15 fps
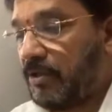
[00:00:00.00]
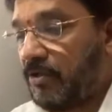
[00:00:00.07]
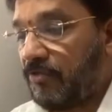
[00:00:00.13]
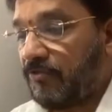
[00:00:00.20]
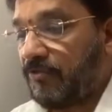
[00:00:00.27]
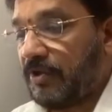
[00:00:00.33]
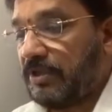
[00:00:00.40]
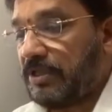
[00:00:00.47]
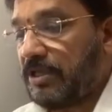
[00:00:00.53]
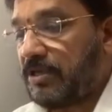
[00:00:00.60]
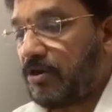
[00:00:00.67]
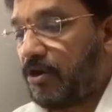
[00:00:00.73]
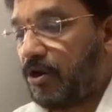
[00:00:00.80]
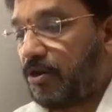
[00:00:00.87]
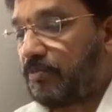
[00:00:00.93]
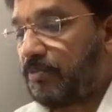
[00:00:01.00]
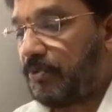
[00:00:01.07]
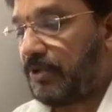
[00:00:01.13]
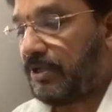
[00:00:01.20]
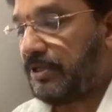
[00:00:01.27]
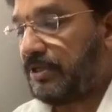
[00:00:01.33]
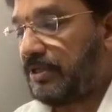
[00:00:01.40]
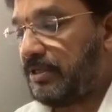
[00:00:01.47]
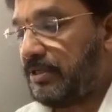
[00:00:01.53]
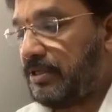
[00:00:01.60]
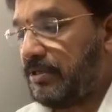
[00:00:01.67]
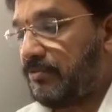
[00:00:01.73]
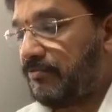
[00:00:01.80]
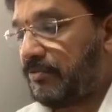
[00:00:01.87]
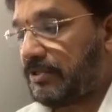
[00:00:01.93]
When the corporation
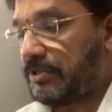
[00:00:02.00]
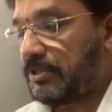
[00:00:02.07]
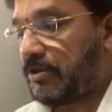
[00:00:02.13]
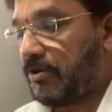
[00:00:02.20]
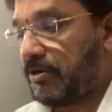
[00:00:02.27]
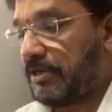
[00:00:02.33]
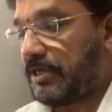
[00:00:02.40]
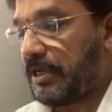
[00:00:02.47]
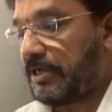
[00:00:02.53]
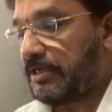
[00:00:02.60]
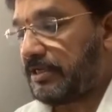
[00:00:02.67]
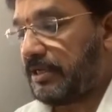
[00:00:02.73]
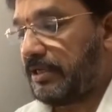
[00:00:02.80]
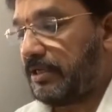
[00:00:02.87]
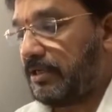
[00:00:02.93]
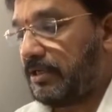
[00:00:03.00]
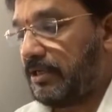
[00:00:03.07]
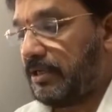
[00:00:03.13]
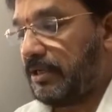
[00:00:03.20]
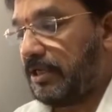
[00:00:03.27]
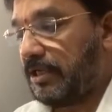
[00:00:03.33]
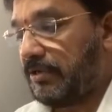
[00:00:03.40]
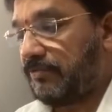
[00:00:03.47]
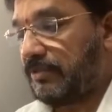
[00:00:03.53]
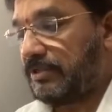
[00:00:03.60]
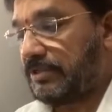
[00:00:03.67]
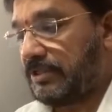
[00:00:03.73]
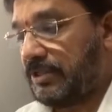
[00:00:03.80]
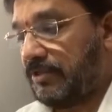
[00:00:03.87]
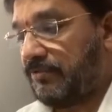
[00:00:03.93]
was contacted, it was
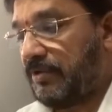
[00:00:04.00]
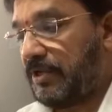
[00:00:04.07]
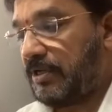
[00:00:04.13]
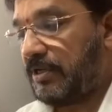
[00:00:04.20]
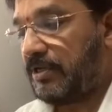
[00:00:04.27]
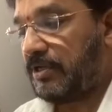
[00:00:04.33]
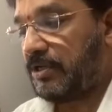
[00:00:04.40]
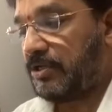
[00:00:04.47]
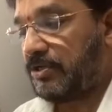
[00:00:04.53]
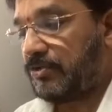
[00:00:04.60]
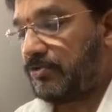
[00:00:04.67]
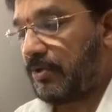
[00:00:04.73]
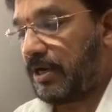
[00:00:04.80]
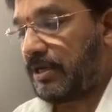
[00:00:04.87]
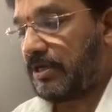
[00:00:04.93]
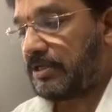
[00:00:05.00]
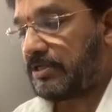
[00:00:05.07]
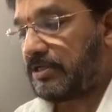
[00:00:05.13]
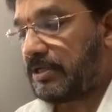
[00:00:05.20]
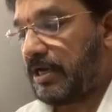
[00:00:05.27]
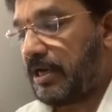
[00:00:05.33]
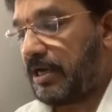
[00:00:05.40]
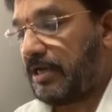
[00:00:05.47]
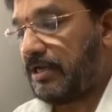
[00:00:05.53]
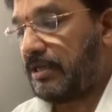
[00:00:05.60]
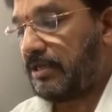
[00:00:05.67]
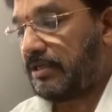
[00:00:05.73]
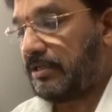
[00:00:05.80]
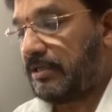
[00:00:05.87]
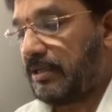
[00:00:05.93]
given to understand
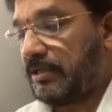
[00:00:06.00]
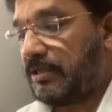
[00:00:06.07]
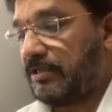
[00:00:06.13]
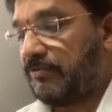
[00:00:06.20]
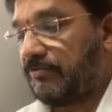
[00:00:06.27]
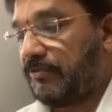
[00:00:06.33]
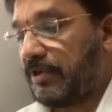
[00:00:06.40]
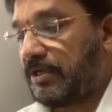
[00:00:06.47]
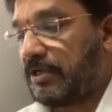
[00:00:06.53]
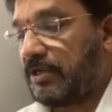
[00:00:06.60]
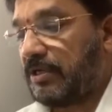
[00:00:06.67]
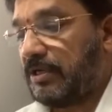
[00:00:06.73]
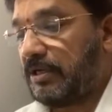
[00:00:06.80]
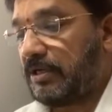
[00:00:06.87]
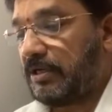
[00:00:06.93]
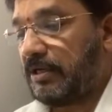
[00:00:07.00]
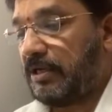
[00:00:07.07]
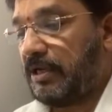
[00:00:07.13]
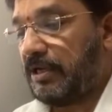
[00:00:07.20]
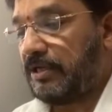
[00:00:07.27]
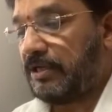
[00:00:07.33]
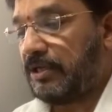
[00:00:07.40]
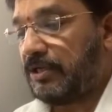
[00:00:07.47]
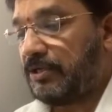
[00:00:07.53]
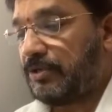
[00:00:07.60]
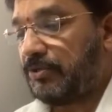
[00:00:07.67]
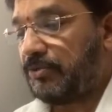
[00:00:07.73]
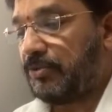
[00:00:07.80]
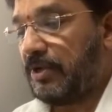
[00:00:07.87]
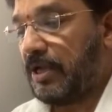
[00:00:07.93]
that the work relating
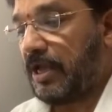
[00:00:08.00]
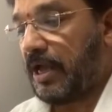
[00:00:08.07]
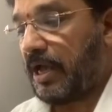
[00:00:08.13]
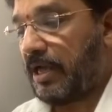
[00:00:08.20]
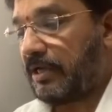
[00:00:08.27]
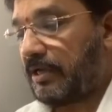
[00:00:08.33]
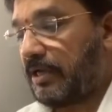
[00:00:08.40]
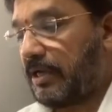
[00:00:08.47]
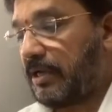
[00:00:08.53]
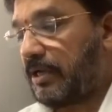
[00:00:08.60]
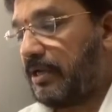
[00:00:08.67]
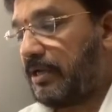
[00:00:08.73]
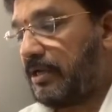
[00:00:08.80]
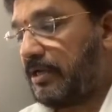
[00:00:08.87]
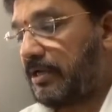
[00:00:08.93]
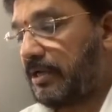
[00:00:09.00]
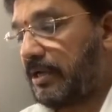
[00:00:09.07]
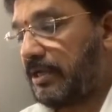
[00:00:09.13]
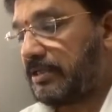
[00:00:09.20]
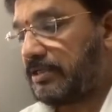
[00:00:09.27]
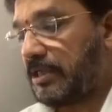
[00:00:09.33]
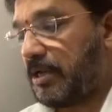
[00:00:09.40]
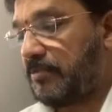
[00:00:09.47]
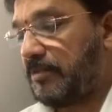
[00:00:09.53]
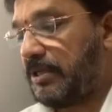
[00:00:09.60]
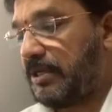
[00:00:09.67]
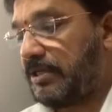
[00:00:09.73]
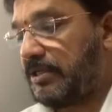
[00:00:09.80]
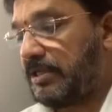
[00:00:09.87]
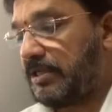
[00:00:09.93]
to an earlier
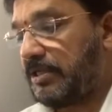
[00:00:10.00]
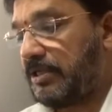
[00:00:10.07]
examination